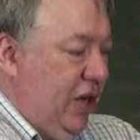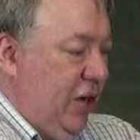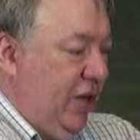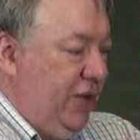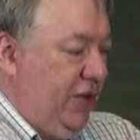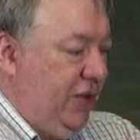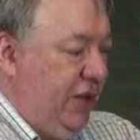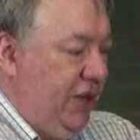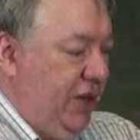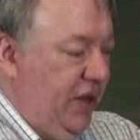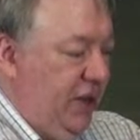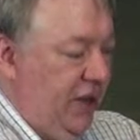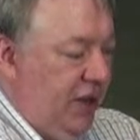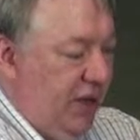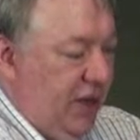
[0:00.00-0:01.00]
off
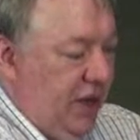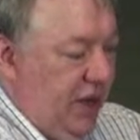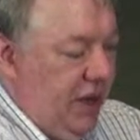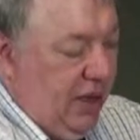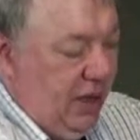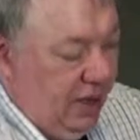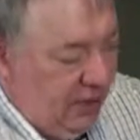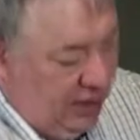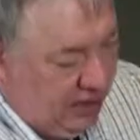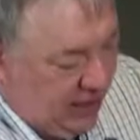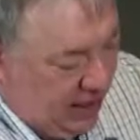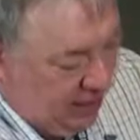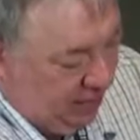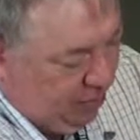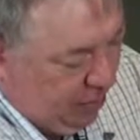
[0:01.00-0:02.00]
the
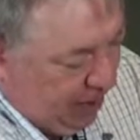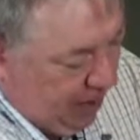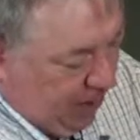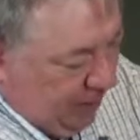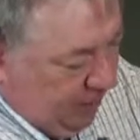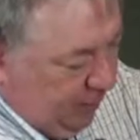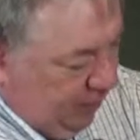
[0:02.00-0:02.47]
side panel.